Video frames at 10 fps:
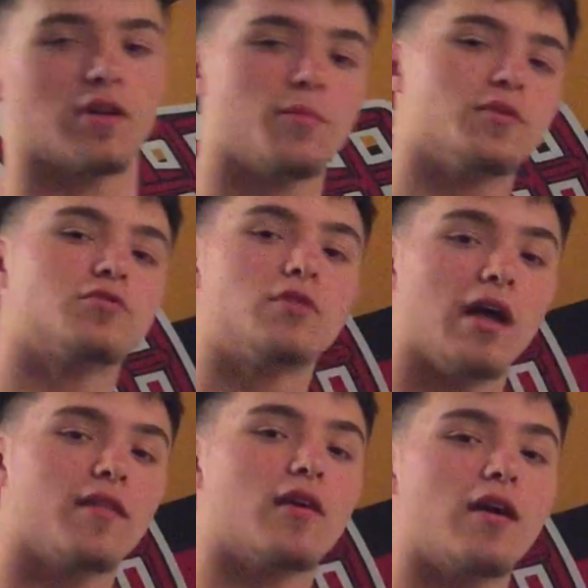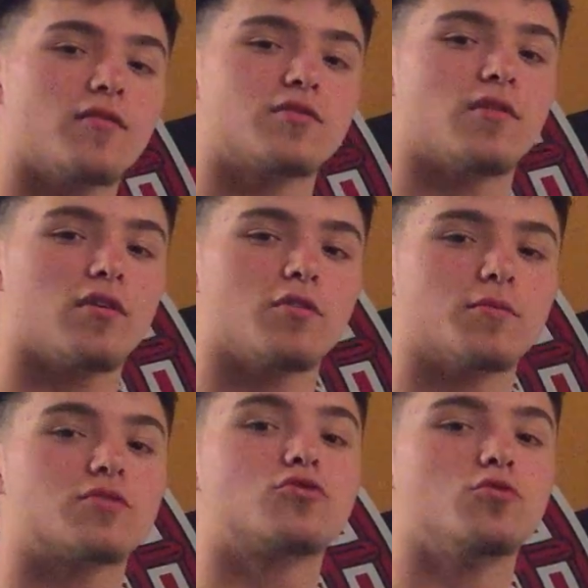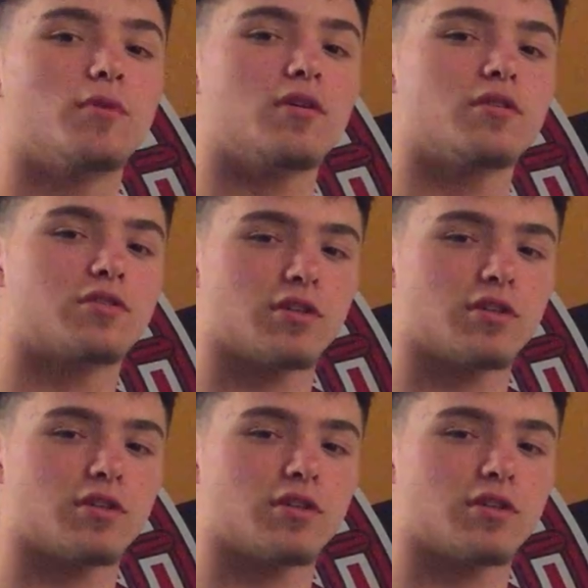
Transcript: So that means their average volume is 2 million